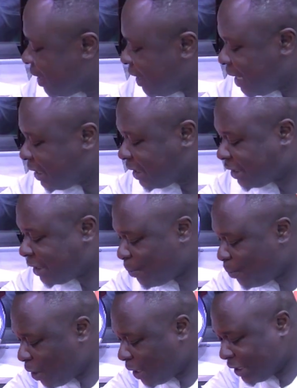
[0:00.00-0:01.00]
yen just
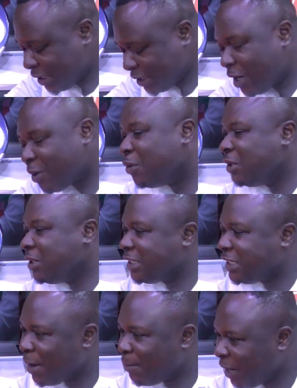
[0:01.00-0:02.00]
important jetacun
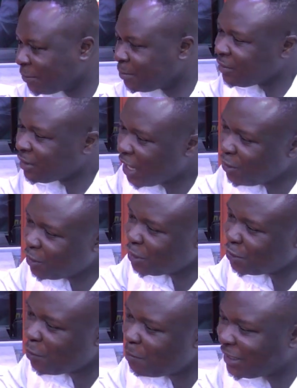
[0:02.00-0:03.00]
jidama and it
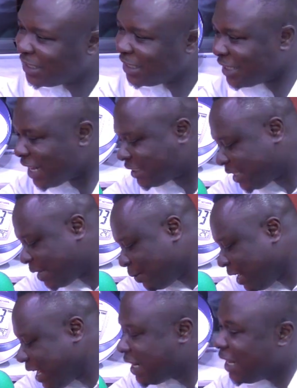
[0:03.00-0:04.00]
is will be this asim
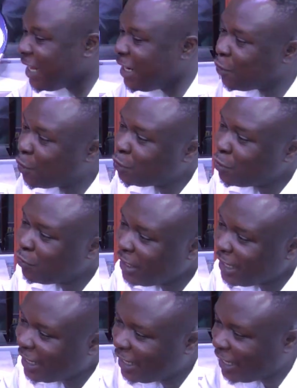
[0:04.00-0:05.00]
ye ne and you could to
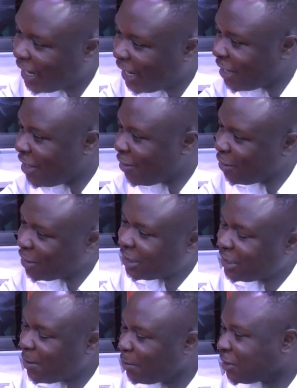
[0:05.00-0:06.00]
jenna ya was a
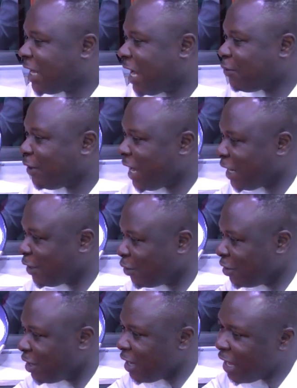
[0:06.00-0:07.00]
samosi
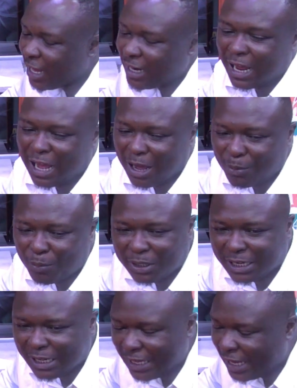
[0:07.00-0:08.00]
anuano and a
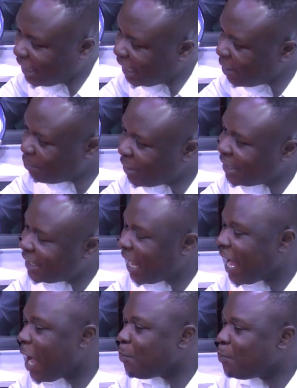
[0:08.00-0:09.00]
mode ye debbie
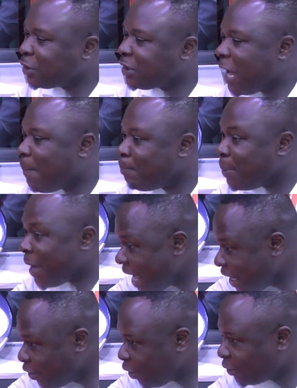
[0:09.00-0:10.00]
dear ebuse
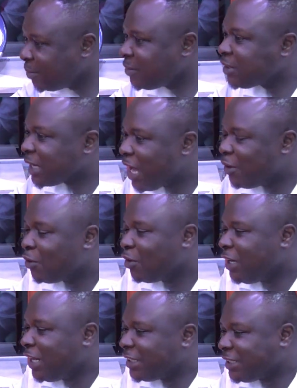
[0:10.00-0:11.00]
paino and
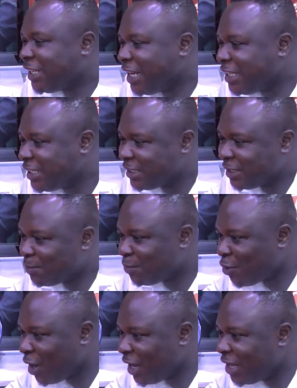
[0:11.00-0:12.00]
on ye say yen just
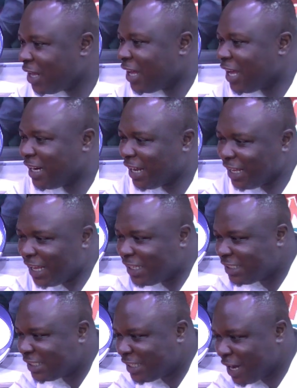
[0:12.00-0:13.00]
important and a
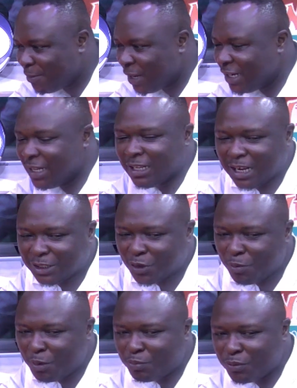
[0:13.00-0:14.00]
yen jidama ninin as
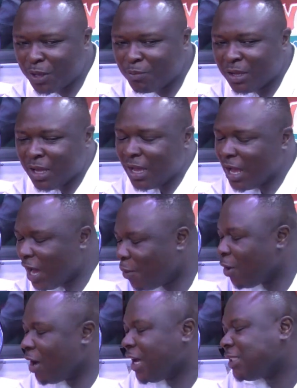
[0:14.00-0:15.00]
will be pim
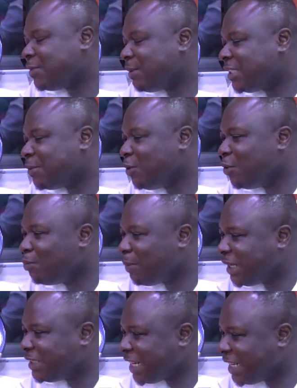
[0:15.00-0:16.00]
our etimetim
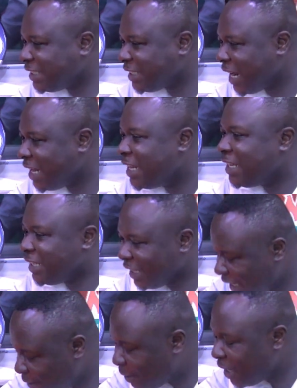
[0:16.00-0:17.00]
lumba janshna
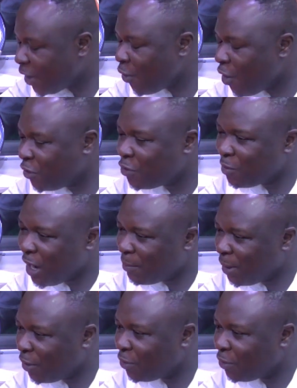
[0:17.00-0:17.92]
yadibay ho juma mao